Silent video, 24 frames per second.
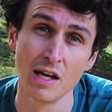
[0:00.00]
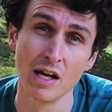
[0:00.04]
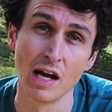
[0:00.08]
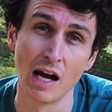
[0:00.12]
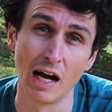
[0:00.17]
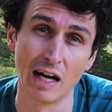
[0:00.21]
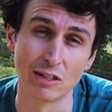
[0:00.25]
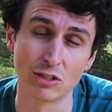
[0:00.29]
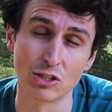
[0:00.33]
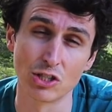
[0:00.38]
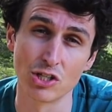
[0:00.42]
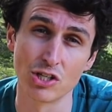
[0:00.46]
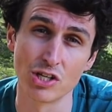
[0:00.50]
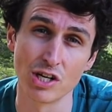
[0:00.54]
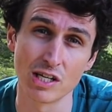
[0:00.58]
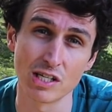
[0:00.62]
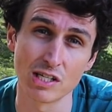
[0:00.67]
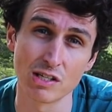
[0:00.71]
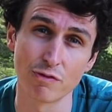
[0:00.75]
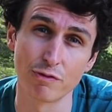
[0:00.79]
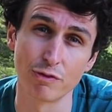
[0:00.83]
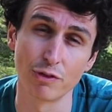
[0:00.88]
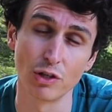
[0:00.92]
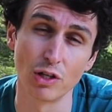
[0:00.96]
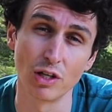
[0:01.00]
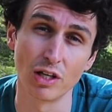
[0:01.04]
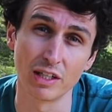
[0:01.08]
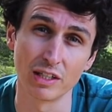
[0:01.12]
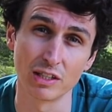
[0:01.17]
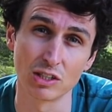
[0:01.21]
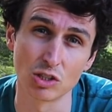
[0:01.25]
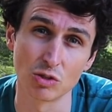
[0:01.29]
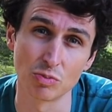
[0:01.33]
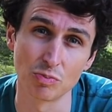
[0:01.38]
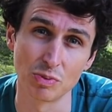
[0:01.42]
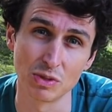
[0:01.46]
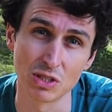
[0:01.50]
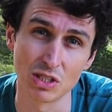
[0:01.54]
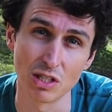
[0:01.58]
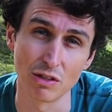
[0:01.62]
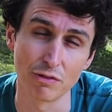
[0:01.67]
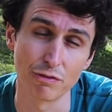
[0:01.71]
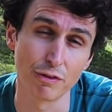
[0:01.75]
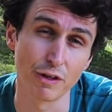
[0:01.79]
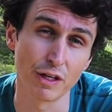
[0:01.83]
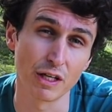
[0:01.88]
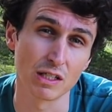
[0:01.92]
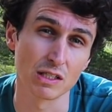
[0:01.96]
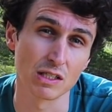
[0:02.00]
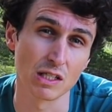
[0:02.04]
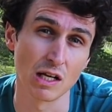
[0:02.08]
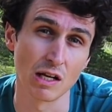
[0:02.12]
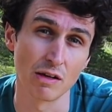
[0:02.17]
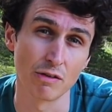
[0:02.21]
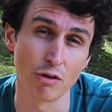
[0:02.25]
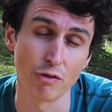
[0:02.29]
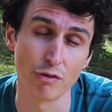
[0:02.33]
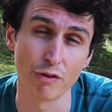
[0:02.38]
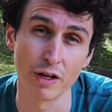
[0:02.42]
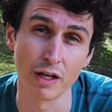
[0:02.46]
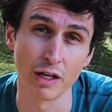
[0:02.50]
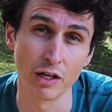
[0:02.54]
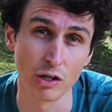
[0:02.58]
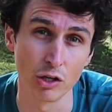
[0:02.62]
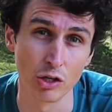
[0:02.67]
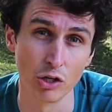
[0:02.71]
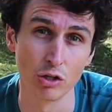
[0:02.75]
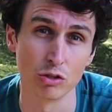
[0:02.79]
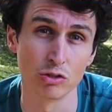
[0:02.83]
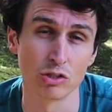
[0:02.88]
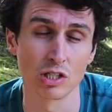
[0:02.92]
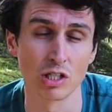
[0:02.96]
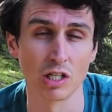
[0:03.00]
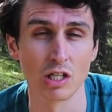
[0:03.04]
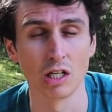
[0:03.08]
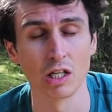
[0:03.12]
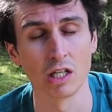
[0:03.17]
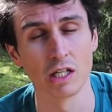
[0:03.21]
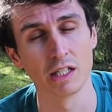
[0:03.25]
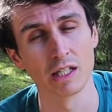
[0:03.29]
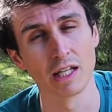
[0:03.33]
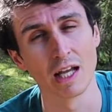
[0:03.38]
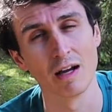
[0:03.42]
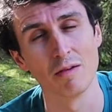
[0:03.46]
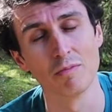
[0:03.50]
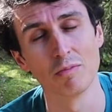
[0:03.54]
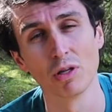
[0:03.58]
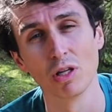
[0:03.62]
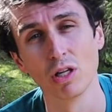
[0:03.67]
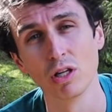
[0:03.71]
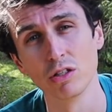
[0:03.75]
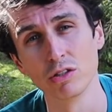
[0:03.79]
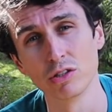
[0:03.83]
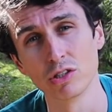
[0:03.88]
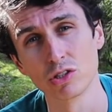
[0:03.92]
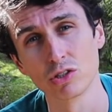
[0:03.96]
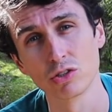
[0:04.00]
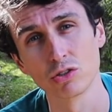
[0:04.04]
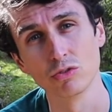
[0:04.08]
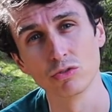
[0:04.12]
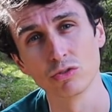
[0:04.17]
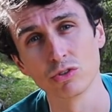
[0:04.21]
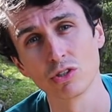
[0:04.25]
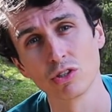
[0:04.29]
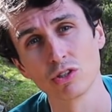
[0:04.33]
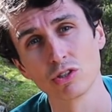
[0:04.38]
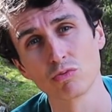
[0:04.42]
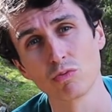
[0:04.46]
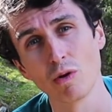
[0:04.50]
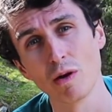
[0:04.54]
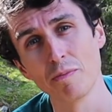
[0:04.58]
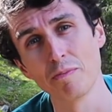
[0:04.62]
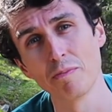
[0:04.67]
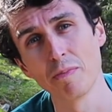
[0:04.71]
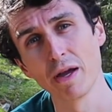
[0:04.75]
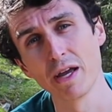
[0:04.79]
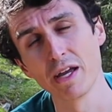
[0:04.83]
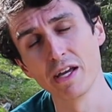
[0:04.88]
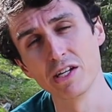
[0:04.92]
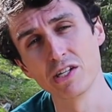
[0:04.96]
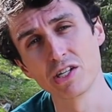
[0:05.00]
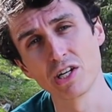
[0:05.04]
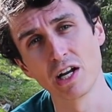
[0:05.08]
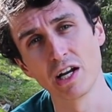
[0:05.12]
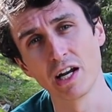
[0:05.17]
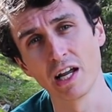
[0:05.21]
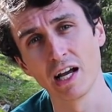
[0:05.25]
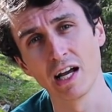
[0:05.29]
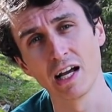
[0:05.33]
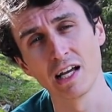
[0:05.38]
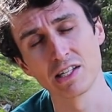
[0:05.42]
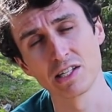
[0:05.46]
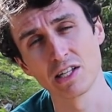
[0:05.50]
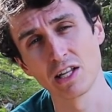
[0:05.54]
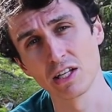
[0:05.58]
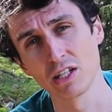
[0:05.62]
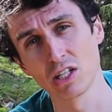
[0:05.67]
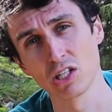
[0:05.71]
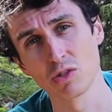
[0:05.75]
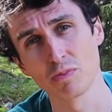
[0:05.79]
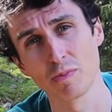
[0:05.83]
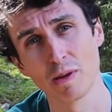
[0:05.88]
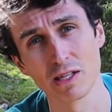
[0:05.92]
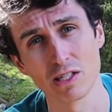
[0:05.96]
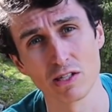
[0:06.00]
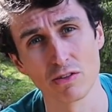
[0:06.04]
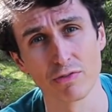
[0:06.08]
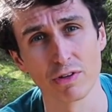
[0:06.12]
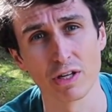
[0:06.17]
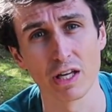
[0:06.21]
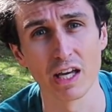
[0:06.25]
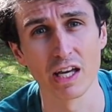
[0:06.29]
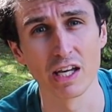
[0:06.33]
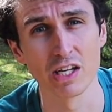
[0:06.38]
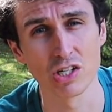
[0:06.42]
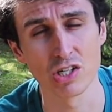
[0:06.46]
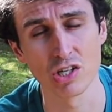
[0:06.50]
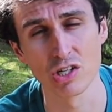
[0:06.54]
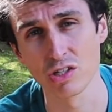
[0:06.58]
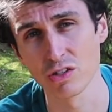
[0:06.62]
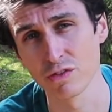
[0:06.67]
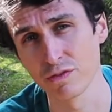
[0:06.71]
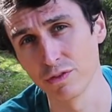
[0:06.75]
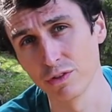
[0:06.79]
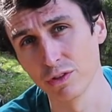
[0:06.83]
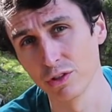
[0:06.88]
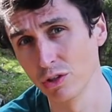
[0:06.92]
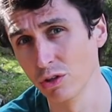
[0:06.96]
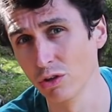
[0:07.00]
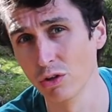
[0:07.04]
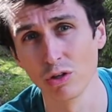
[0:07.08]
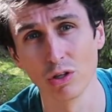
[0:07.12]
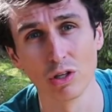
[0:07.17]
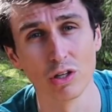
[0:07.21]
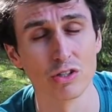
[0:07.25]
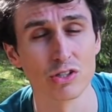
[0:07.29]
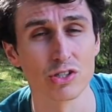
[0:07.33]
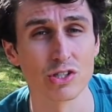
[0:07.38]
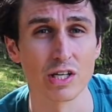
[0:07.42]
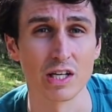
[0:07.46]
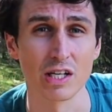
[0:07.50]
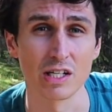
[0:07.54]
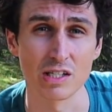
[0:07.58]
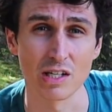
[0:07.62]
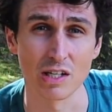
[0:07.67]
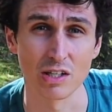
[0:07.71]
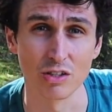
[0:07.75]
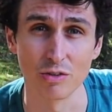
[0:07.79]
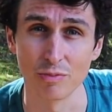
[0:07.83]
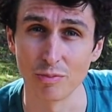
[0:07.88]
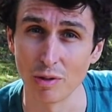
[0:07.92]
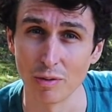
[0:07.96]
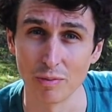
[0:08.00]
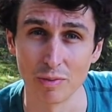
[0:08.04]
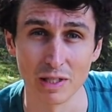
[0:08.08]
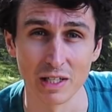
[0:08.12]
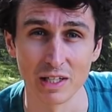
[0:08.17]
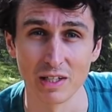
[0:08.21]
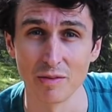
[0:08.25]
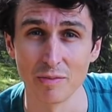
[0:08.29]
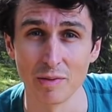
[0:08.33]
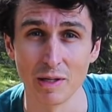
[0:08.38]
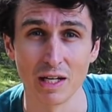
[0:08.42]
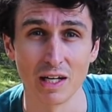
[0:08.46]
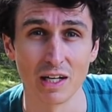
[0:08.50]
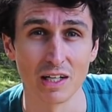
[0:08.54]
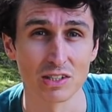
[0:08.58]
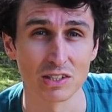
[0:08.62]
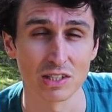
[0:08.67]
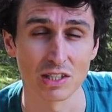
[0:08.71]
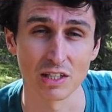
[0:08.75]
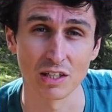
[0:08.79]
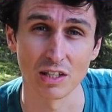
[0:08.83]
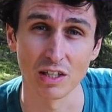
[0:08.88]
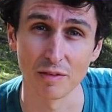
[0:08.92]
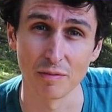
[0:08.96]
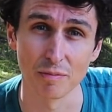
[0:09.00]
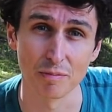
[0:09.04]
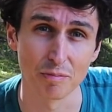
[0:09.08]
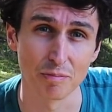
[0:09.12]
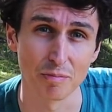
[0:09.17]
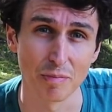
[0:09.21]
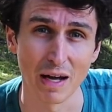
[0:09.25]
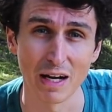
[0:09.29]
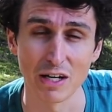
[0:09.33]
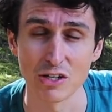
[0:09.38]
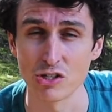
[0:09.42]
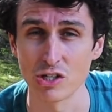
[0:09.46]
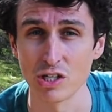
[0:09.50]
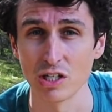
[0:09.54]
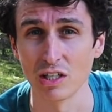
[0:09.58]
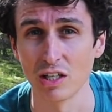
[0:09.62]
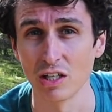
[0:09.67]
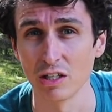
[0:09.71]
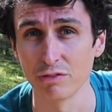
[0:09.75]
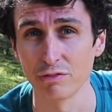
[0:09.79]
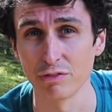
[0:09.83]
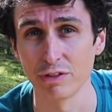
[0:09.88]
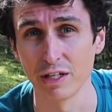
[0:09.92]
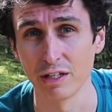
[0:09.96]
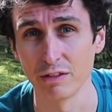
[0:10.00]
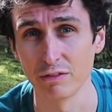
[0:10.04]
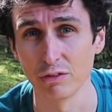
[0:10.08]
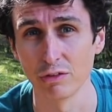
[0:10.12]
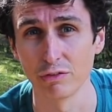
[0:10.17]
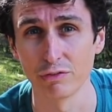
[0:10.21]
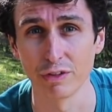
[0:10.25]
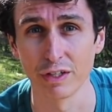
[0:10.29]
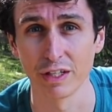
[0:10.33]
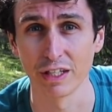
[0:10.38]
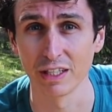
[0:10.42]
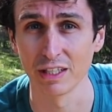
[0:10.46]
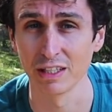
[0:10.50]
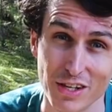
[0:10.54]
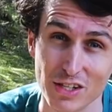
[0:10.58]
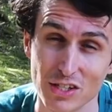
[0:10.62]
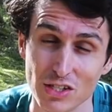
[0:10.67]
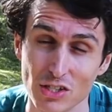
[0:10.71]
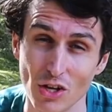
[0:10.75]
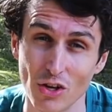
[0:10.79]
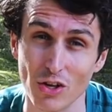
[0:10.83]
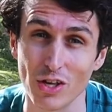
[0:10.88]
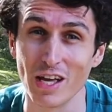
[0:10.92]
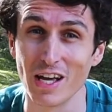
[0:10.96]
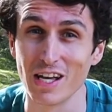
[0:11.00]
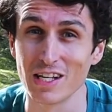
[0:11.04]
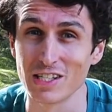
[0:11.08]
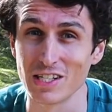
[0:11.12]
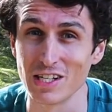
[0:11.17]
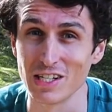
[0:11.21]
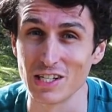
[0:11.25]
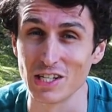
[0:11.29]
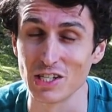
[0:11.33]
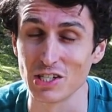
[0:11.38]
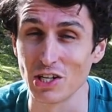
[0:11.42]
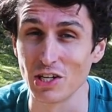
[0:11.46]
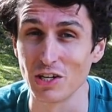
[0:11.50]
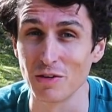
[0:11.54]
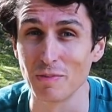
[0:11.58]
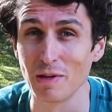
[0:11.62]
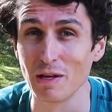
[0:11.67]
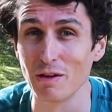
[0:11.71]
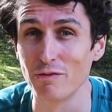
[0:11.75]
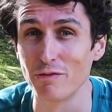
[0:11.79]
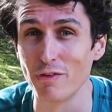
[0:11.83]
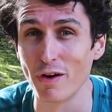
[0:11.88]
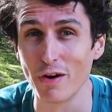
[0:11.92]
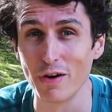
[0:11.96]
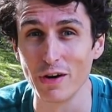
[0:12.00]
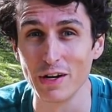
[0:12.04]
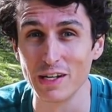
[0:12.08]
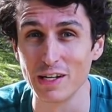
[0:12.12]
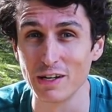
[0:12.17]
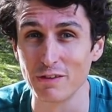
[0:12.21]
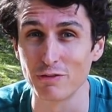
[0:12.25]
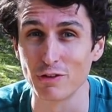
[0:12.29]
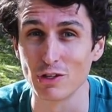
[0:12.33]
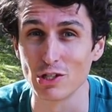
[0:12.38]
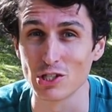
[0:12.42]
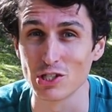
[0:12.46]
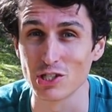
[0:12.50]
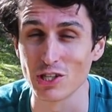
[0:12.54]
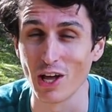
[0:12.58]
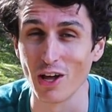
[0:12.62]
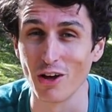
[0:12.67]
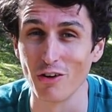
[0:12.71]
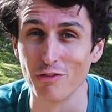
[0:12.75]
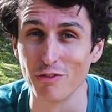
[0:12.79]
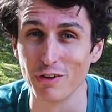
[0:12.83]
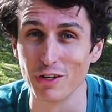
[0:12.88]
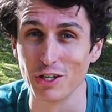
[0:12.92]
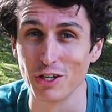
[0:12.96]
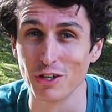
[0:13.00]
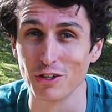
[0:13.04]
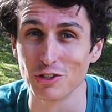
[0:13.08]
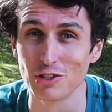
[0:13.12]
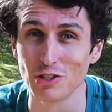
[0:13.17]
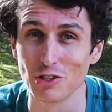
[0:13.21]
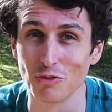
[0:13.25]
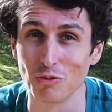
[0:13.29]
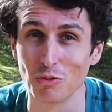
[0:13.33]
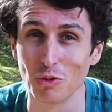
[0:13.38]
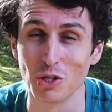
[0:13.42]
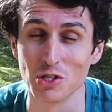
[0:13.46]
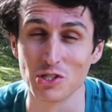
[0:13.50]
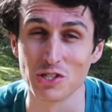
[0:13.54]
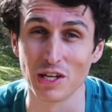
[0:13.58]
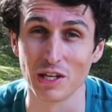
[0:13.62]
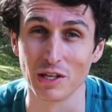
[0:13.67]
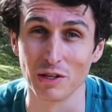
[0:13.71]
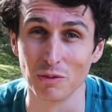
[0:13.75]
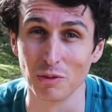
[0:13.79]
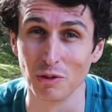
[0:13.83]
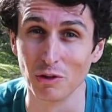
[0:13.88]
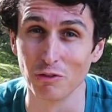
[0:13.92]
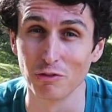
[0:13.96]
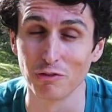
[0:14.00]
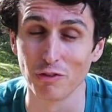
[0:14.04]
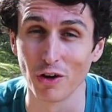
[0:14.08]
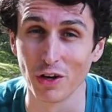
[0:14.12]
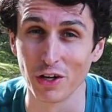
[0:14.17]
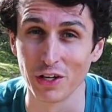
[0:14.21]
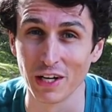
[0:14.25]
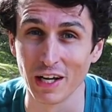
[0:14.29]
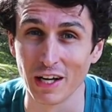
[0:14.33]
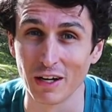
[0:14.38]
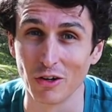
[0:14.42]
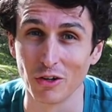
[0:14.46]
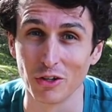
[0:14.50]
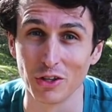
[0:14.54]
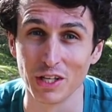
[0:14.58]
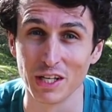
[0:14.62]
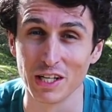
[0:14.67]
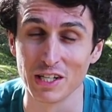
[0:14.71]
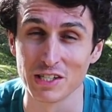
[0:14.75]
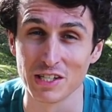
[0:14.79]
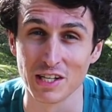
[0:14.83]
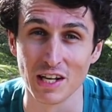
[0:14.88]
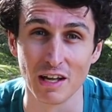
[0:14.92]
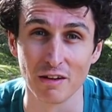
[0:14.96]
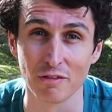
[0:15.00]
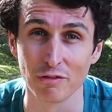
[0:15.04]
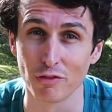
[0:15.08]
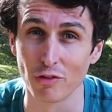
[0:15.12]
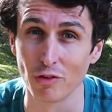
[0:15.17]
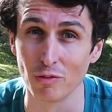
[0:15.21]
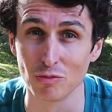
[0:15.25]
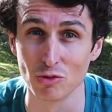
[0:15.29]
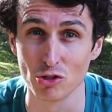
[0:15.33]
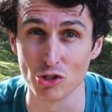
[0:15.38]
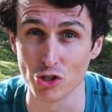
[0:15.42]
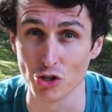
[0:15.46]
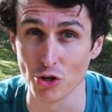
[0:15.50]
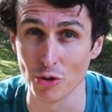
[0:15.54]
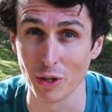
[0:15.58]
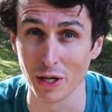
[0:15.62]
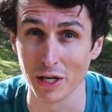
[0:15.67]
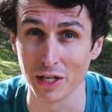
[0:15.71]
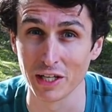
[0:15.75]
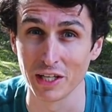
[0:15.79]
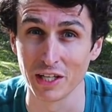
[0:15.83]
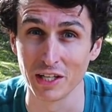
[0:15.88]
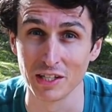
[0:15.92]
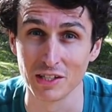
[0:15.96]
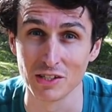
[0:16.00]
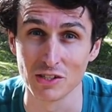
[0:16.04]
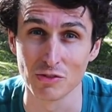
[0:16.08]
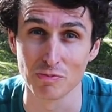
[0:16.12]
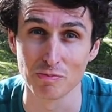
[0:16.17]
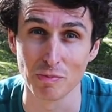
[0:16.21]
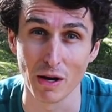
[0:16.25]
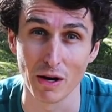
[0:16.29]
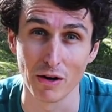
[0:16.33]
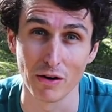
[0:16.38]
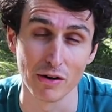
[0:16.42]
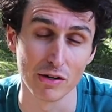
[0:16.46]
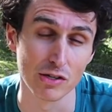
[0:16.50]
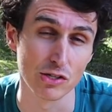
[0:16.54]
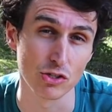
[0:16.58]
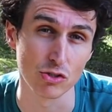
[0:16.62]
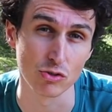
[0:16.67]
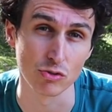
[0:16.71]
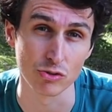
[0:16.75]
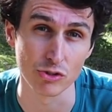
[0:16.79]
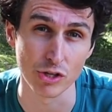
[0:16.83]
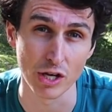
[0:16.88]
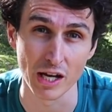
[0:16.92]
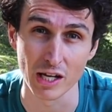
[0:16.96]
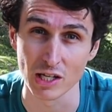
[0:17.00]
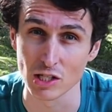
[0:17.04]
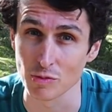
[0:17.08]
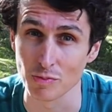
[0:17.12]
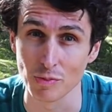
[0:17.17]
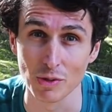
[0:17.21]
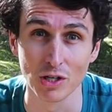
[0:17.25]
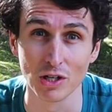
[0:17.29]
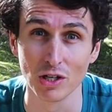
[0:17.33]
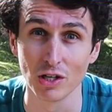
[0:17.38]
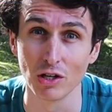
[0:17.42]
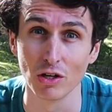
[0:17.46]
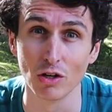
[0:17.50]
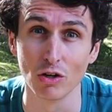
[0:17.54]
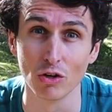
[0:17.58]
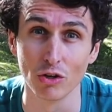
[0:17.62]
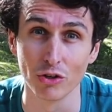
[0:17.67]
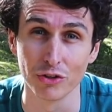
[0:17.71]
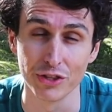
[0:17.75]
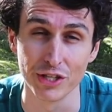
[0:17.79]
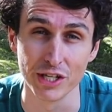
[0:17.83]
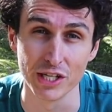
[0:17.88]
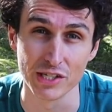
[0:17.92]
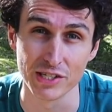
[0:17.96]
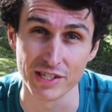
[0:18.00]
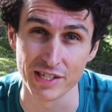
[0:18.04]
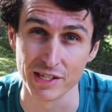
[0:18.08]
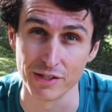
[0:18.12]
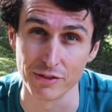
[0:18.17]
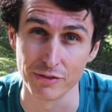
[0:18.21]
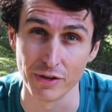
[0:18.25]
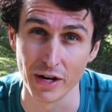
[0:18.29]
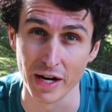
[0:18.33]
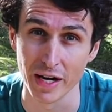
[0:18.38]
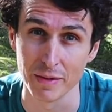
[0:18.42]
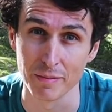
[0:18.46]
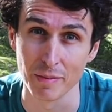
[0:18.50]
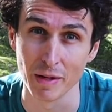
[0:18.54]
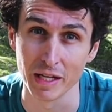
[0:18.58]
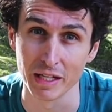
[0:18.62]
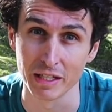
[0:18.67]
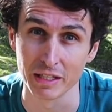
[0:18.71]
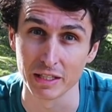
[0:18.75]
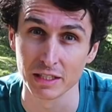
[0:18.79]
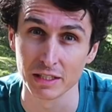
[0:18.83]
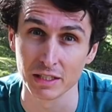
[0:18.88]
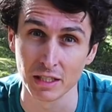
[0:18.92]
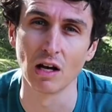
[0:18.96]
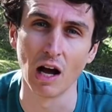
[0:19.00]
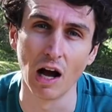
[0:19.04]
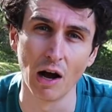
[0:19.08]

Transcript: I'd suggest for like specifics and everything, go to the link down below to Suunto's webpage, and it has like the specifications for all those things that you're probably going to be asking, like battery life and everything. So yes, this is going to be a very different style video to the ones that you will find out on the internet from Joaquin Perez, Suunto expert, or DC Rainmaker.